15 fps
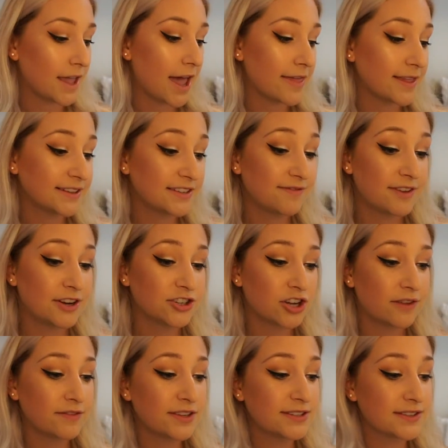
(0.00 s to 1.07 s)
And then to finish
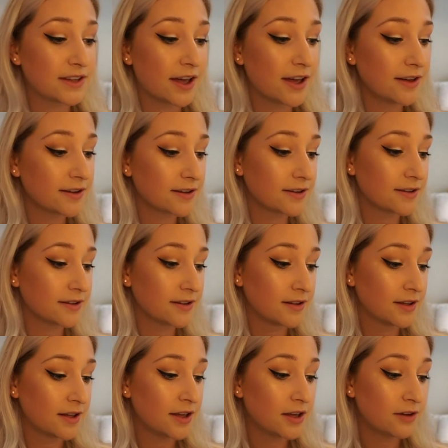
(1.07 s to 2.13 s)
off this look,
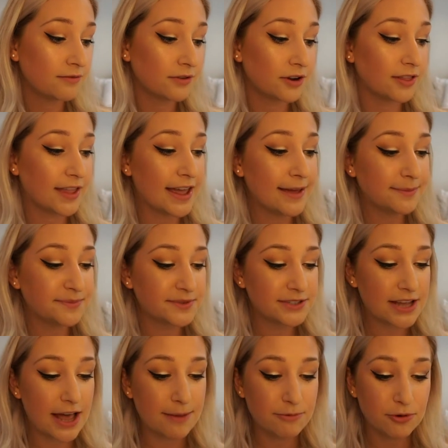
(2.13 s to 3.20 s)
for
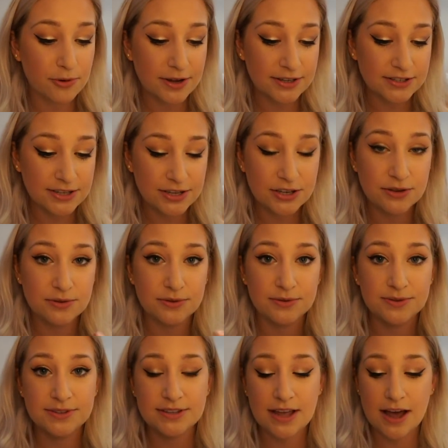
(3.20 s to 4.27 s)
lips, I'm going to
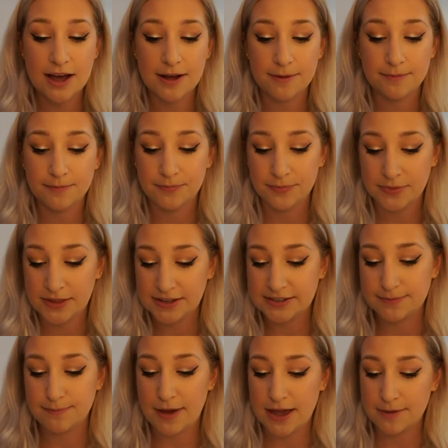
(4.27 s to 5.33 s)
use
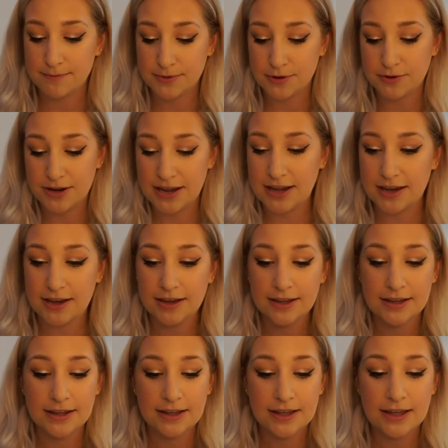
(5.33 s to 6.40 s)
this Bite Beauty
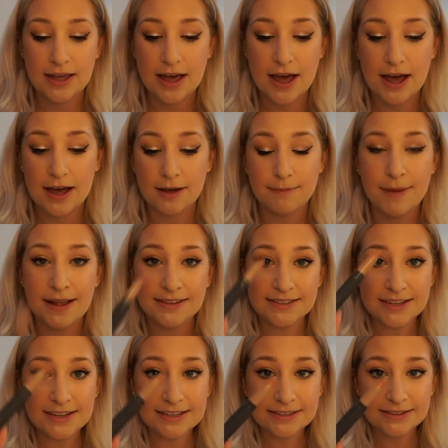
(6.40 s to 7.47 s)

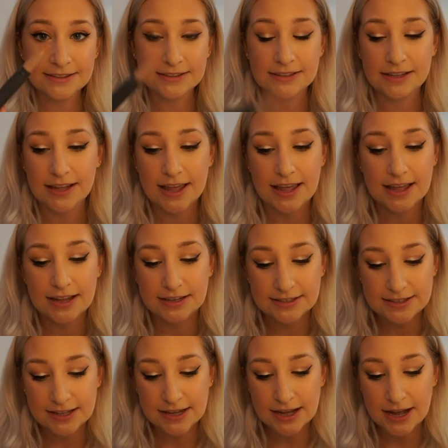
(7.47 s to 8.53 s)
pencil,
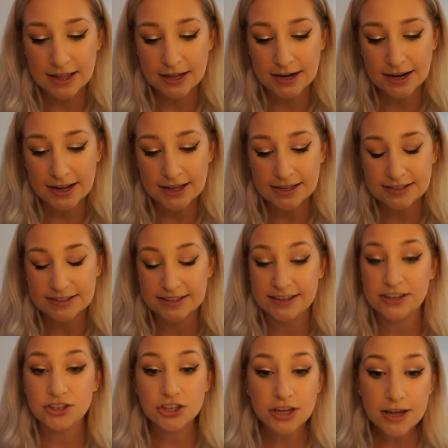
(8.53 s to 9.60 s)
and the color is
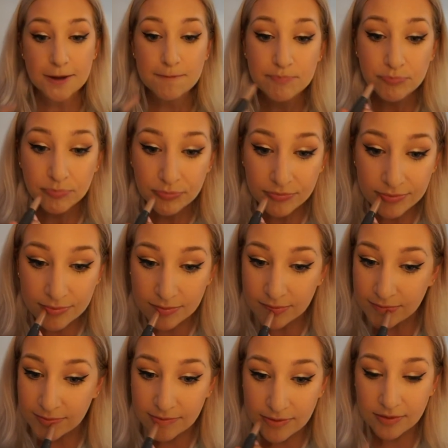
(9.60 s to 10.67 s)
Lychee.
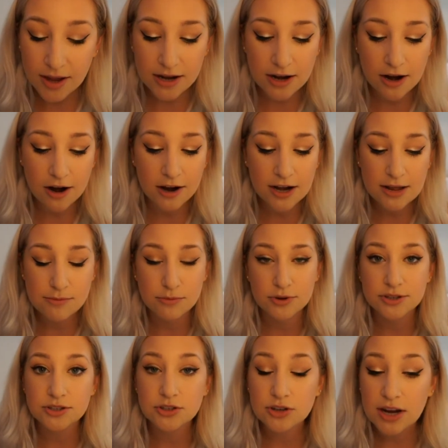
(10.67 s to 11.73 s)
And I already
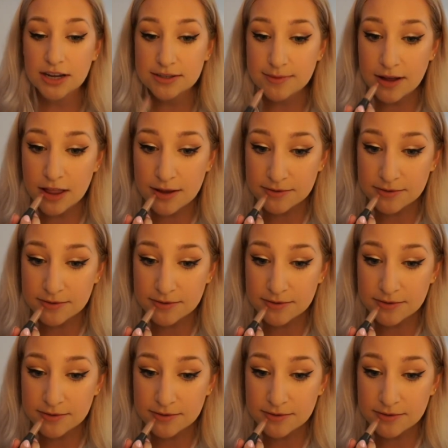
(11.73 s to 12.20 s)
moisturized my